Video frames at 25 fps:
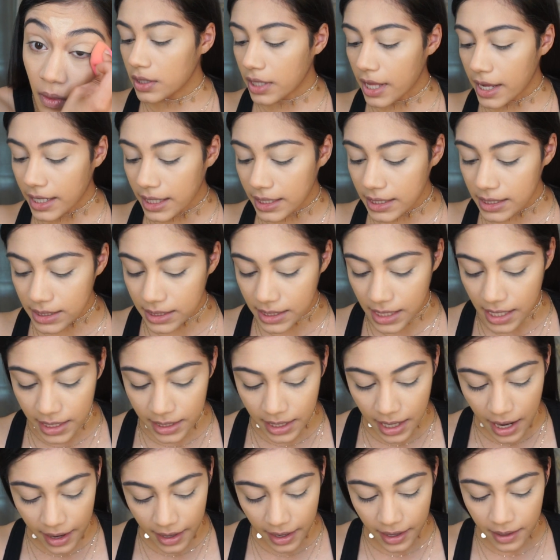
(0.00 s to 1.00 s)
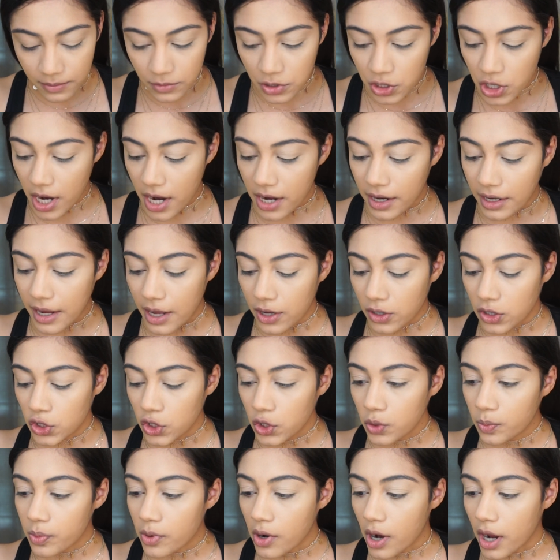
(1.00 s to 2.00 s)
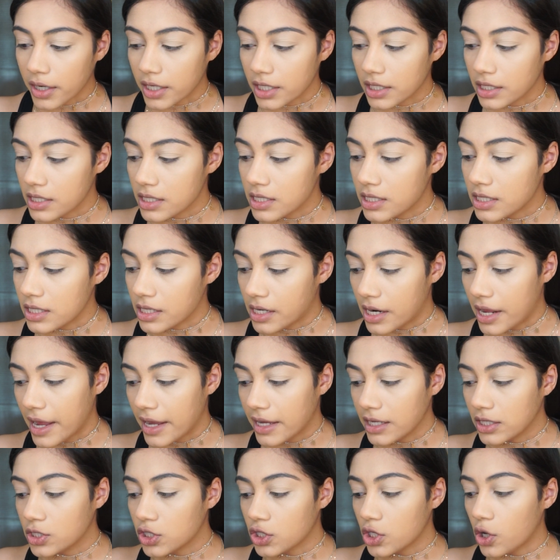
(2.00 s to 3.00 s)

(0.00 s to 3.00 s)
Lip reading: Like I said, I am trying out new products today.